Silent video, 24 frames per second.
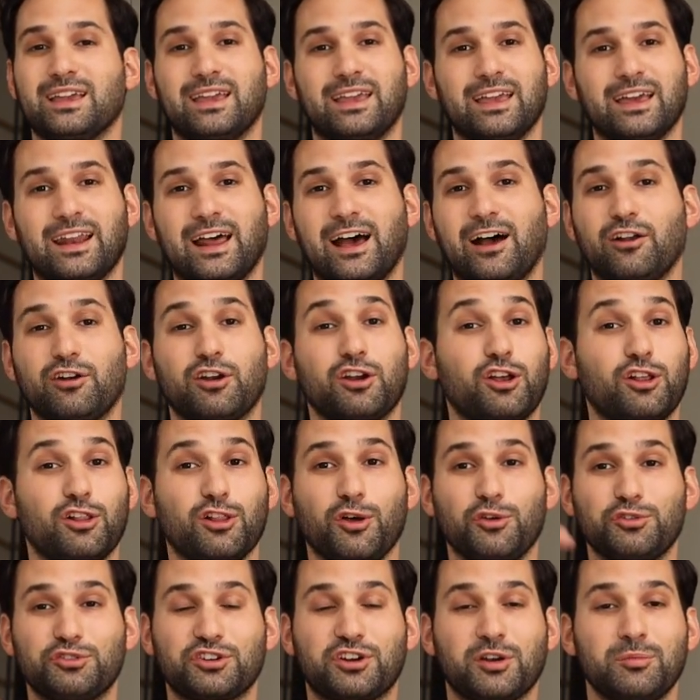Get out,
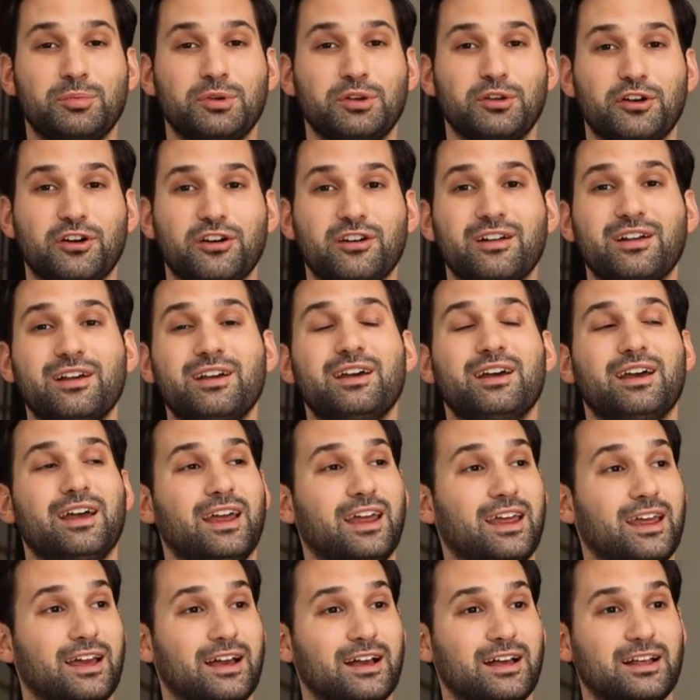close your computer,
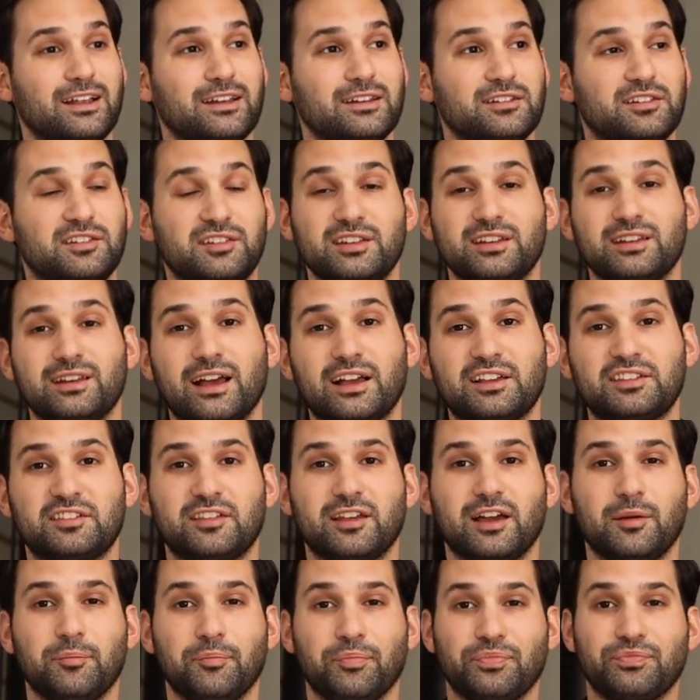and see you next
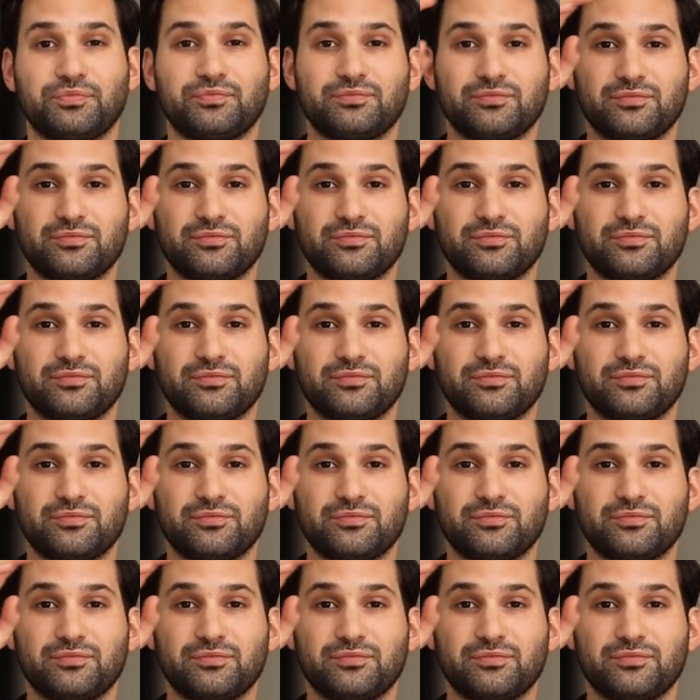time.